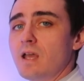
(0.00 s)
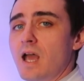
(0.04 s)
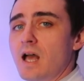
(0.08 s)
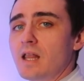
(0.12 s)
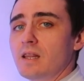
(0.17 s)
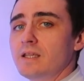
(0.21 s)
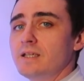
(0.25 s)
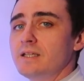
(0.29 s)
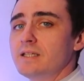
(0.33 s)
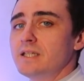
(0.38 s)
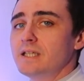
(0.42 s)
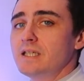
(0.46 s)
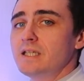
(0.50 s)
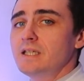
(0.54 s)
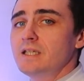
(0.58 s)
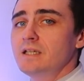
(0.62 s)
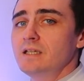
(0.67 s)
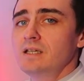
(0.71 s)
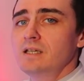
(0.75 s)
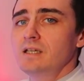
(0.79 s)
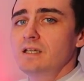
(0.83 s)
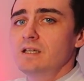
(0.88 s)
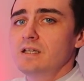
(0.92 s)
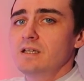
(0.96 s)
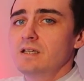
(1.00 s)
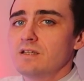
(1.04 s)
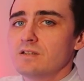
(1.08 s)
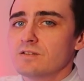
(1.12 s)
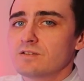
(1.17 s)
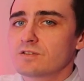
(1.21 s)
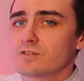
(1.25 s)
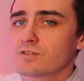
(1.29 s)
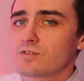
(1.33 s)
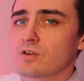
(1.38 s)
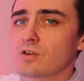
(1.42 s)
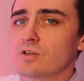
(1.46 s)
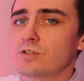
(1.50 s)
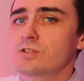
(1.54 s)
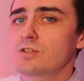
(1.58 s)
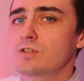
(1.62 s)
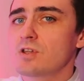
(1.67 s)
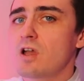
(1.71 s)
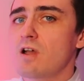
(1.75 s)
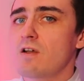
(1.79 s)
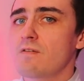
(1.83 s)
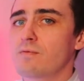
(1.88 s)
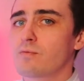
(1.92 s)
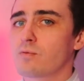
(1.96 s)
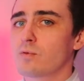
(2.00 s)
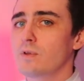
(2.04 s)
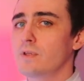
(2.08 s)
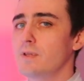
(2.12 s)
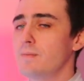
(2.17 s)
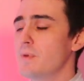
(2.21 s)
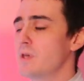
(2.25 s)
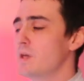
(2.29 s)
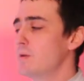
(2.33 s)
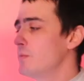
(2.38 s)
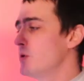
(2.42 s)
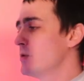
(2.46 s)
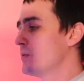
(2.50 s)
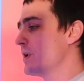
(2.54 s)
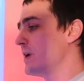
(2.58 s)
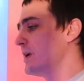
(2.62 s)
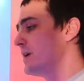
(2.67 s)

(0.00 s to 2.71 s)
LED. Starts off really minimal